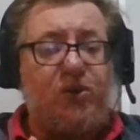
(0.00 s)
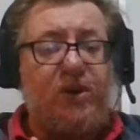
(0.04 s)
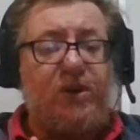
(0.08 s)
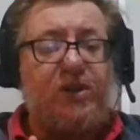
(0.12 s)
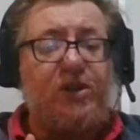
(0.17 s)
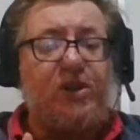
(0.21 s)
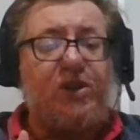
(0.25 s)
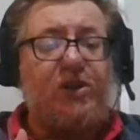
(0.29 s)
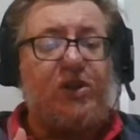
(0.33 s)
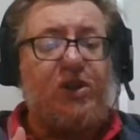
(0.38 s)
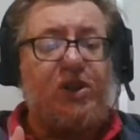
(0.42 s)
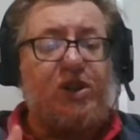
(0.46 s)
that
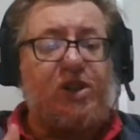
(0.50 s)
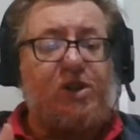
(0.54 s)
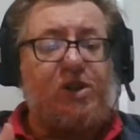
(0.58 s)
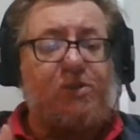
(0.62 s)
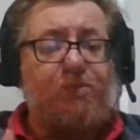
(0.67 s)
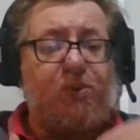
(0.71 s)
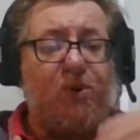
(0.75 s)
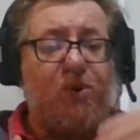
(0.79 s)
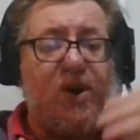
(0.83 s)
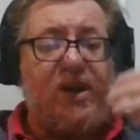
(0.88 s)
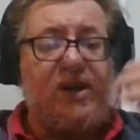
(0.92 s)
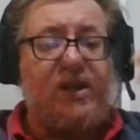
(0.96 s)
you've got to
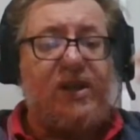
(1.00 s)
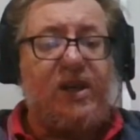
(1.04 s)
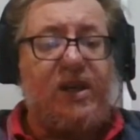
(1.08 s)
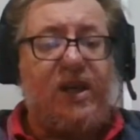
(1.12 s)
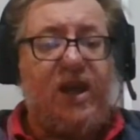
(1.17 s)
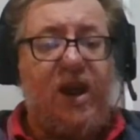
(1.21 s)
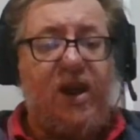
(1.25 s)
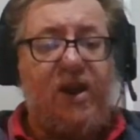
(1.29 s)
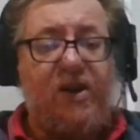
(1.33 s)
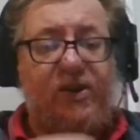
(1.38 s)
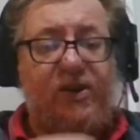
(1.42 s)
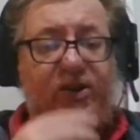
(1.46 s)
spread the
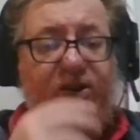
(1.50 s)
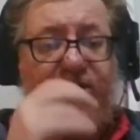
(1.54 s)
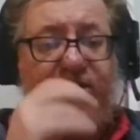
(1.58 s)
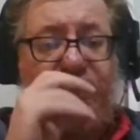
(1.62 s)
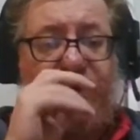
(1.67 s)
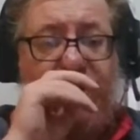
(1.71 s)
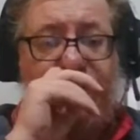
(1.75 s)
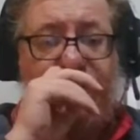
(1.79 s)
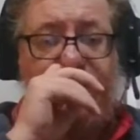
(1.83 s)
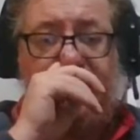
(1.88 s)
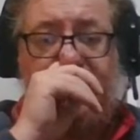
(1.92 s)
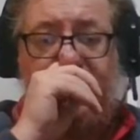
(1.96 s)
character
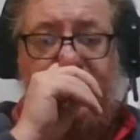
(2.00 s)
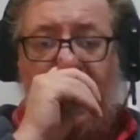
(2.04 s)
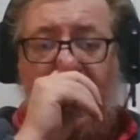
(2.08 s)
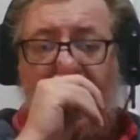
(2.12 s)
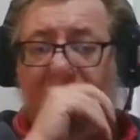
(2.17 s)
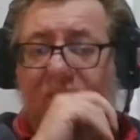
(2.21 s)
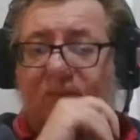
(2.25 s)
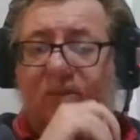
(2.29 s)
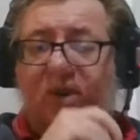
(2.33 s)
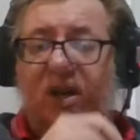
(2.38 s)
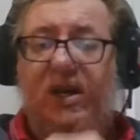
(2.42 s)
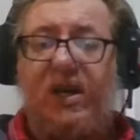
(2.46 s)
over
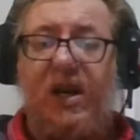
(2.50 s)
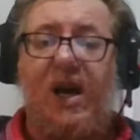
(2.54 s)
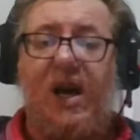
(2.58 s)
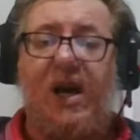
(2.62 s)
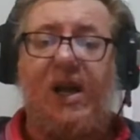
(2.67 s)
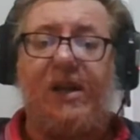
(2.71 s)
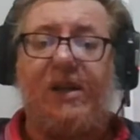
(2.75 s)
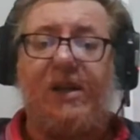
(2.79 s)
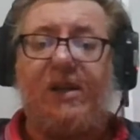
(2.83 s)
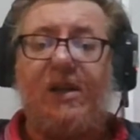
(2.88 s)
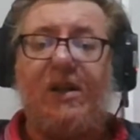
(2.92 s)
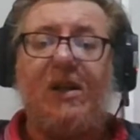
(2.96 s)
time. You can't,
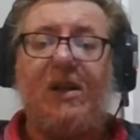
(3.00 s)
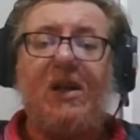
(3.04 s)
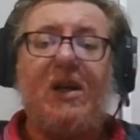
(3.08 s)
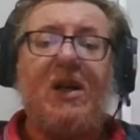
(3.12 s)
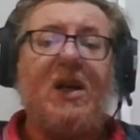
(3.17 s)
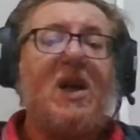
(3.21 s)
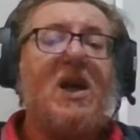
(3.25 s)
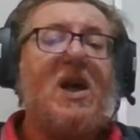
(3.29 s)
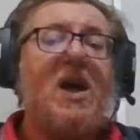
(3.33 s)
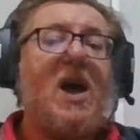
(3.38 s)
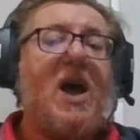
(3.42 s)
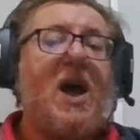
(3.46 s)

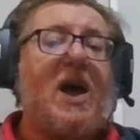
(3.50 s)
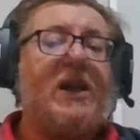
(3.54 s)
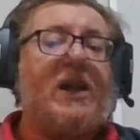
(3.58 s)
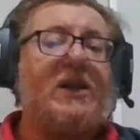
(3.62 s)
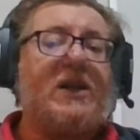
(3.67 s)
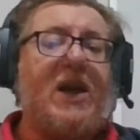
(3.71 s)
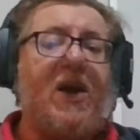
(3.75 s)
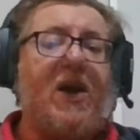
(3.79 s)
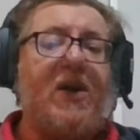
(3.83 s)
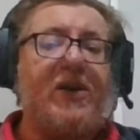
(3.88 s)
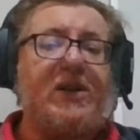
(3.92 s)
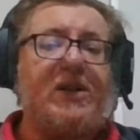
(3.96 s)
and
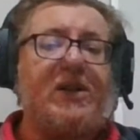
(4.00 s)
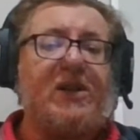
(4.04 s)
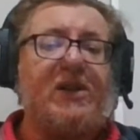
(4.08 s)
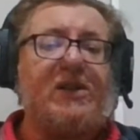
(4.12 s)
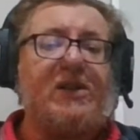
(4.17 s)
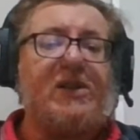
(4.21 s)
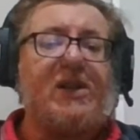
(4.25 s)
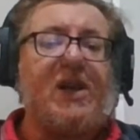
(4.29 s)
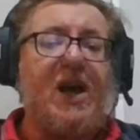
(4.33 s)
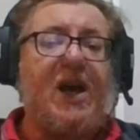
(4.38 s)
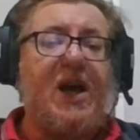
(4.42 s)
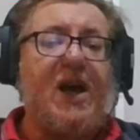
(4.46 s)

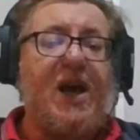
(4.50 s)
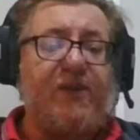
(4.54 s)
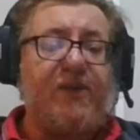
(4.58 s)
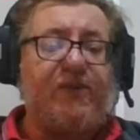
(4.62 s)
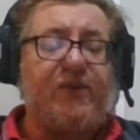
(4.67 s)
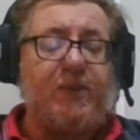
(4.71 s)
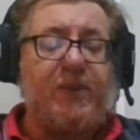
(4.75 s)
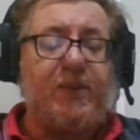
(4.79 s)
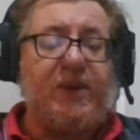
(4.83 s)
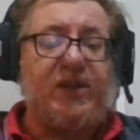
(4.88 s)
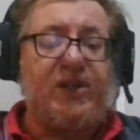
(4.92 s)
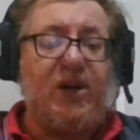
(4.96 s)
characters have
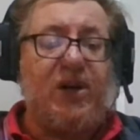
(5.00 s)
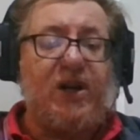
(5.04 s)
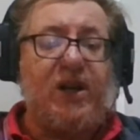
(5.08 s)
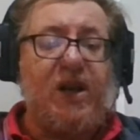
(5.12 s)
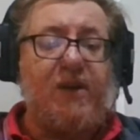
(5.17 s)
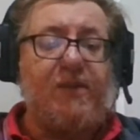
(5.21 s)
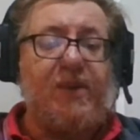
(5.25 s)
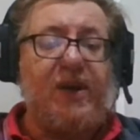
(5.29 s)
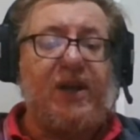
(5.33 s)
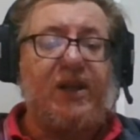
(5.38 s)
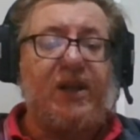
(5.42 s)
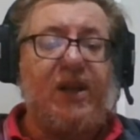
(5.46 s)
to be
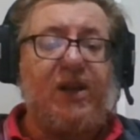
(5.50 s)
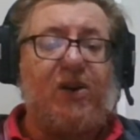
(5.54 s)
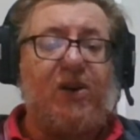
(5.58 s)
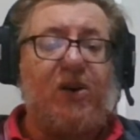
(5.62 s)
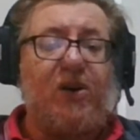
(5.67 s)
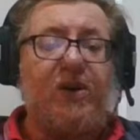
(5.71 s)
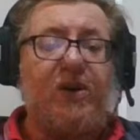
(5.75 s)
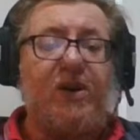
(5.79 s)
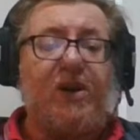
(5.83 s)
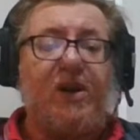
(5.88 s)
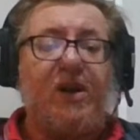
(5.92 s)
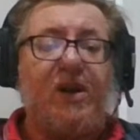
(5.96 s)
dynamic. They're
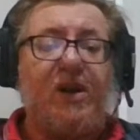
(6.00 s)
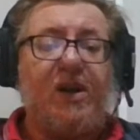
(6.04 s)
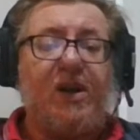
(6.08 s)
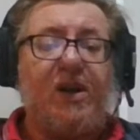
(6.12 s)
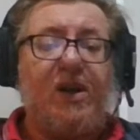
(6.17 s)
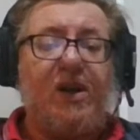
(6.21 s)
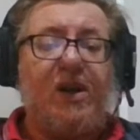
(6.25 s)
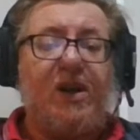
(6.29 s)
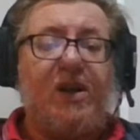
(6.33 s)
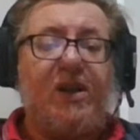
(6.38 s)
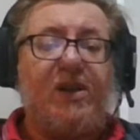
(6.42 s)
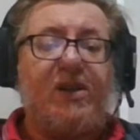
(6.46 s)
not
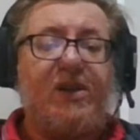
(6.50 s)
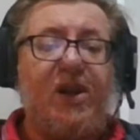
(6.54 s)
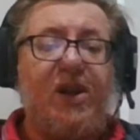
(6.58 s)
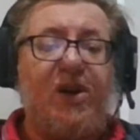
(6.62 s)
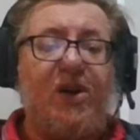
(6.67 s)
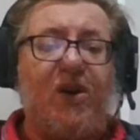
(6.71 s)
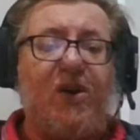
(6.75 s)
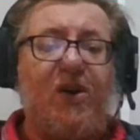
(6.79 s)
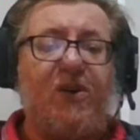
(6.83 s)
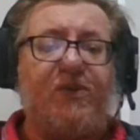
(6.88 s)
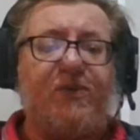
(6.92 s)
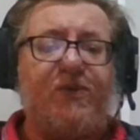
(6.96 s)

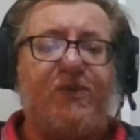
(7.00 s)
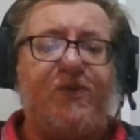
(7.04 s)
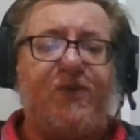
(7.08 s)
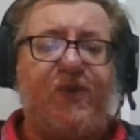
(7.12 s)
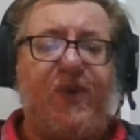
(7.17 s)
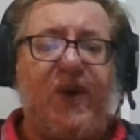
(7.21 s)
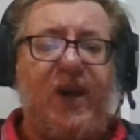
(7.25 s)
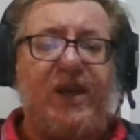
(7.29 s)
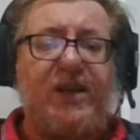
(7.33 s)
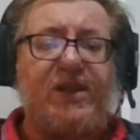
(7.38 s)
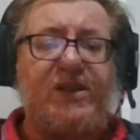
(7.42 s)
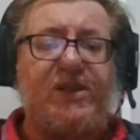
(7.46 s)

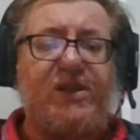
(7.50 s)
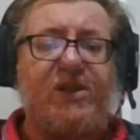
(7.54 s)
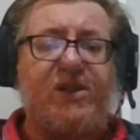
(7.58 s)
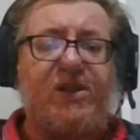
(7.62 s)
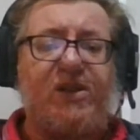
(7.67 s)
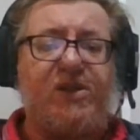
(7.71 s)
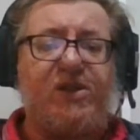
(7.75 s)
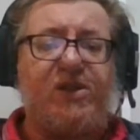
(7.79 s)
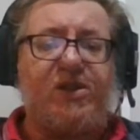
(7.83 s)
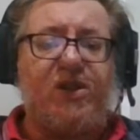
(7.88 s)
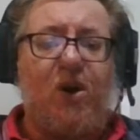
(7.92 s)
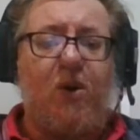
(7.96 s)
fixed,
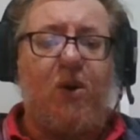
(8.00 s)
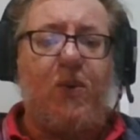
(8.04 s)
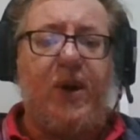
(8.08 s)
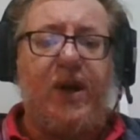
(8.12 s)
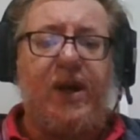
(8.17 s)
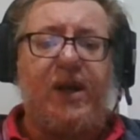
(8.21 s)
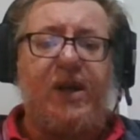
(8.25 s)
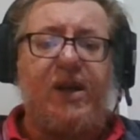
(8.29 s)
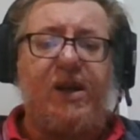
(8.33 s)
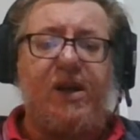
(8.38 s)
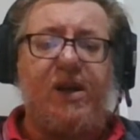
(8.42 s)
stoic